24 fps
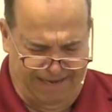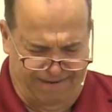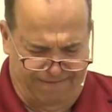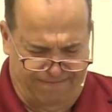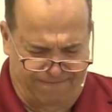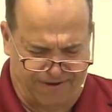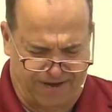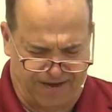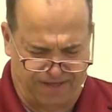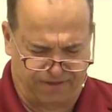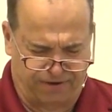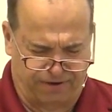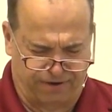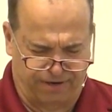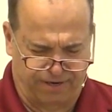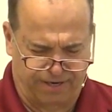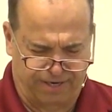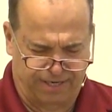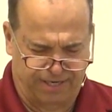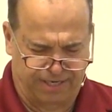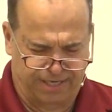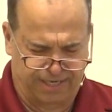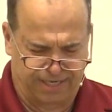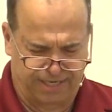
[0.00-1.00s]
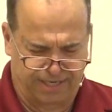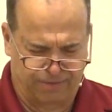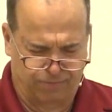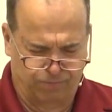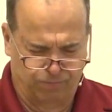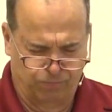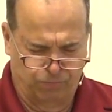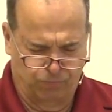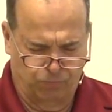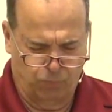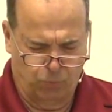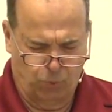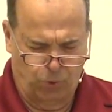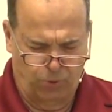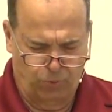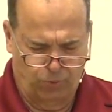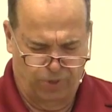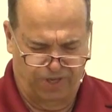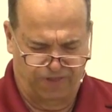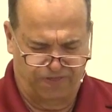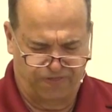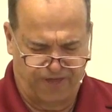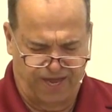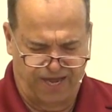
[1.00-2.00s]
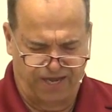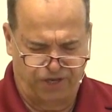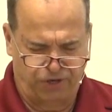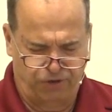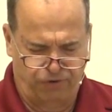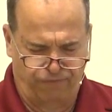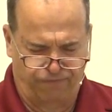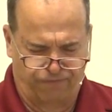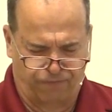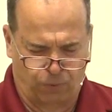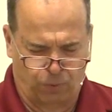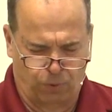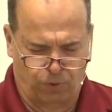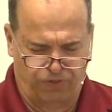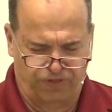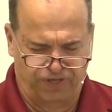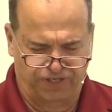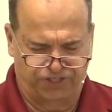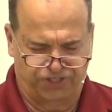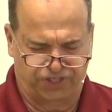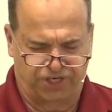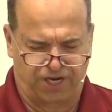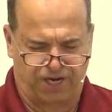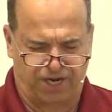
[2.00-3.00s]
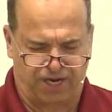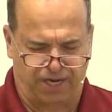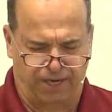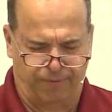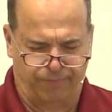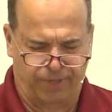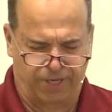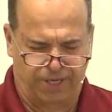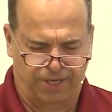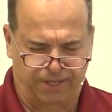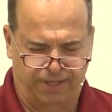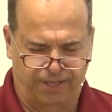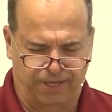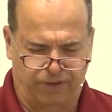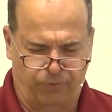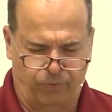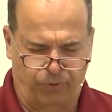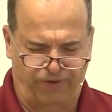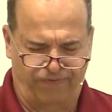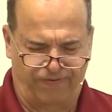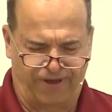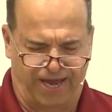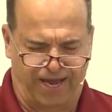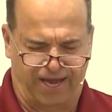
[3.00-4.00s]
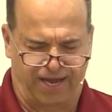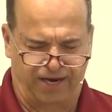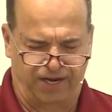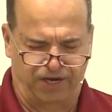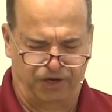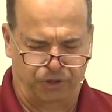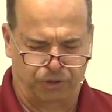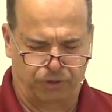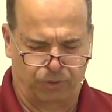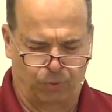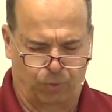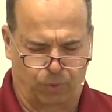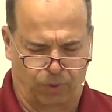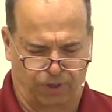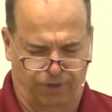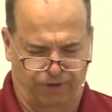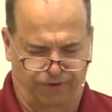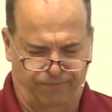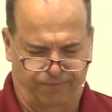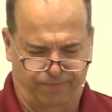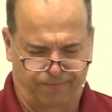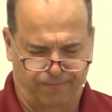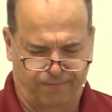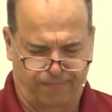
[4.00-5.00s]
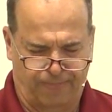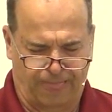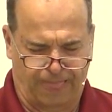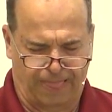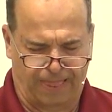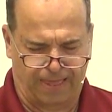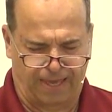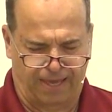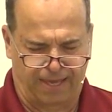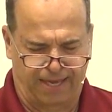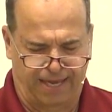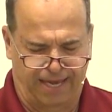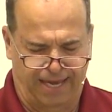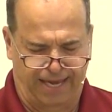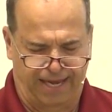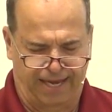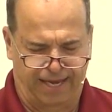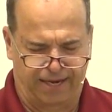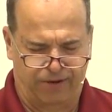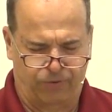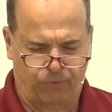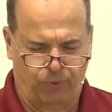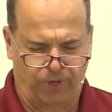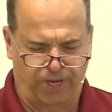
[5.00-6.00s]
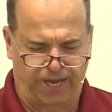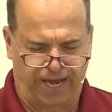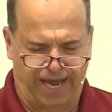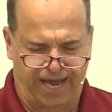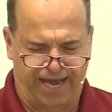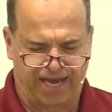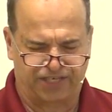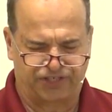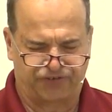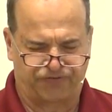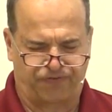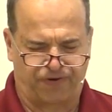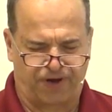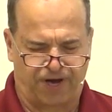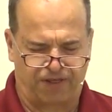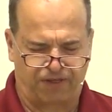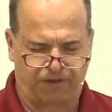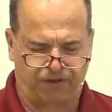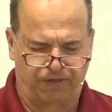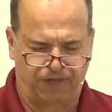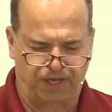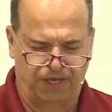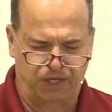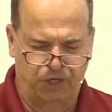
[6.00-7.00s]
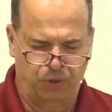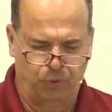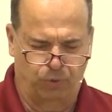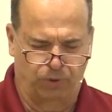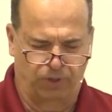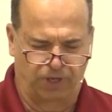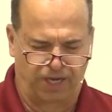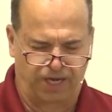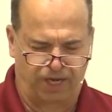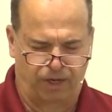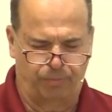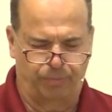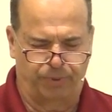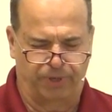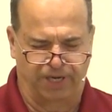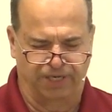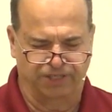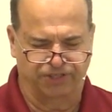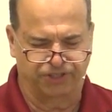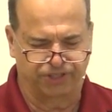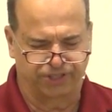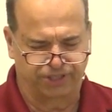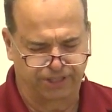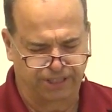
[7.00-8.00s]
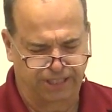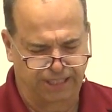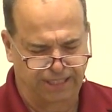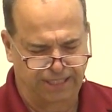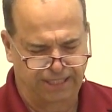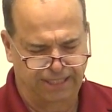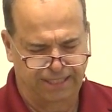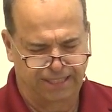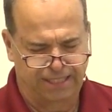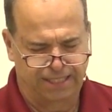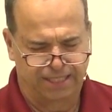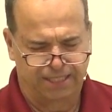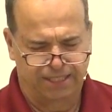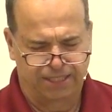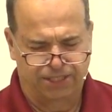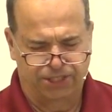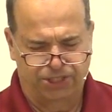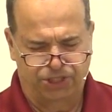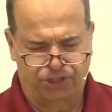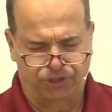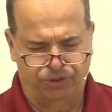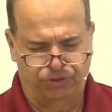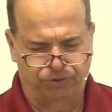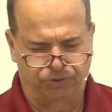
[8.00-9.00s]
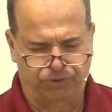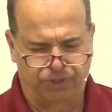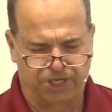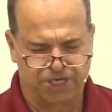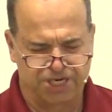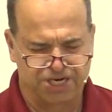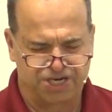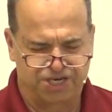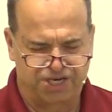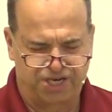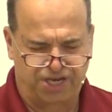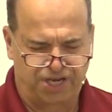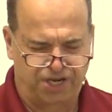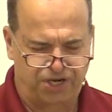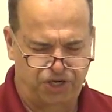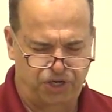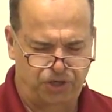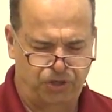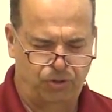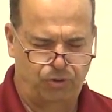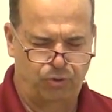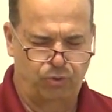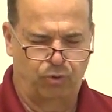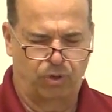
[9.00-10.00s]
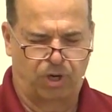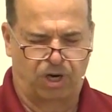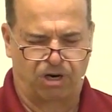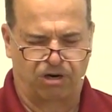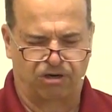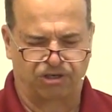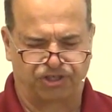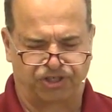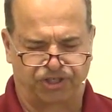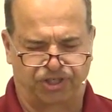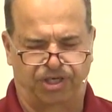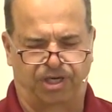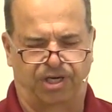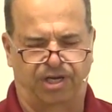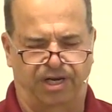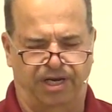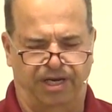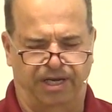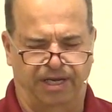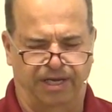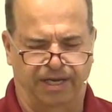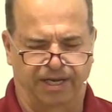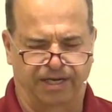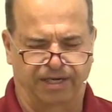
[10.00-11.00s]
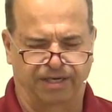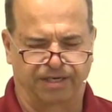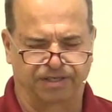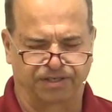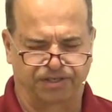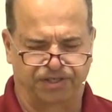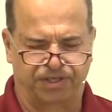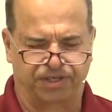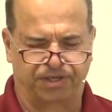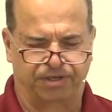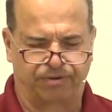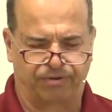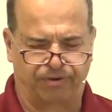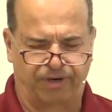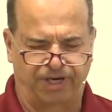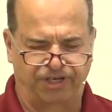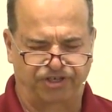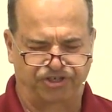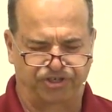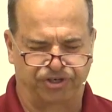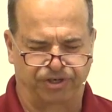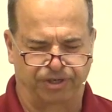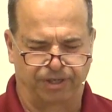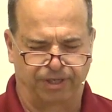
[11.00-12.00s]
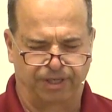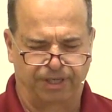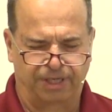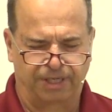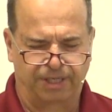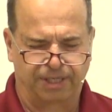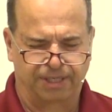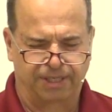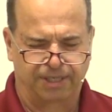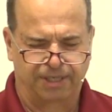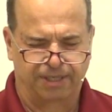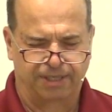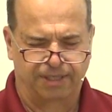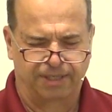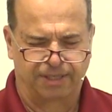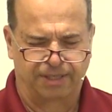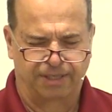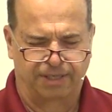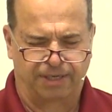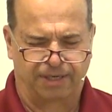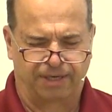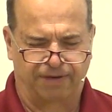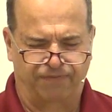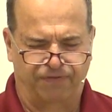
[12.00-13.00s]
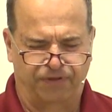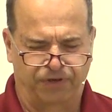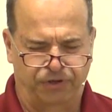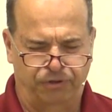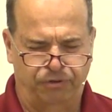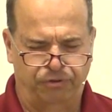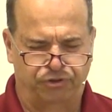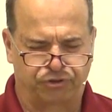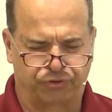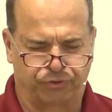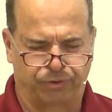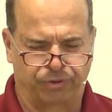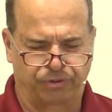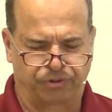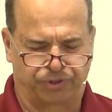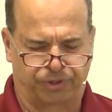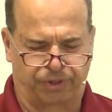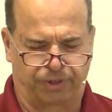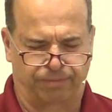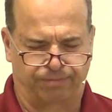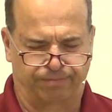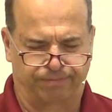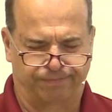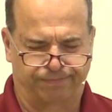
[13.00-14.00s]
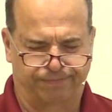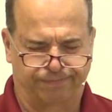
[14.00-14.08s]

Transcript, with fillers: Father, uh, we want to thank you for this time that we've had in your word. And we ask, Father, that you will help us to continue our study and consideration of the New Jerusalem,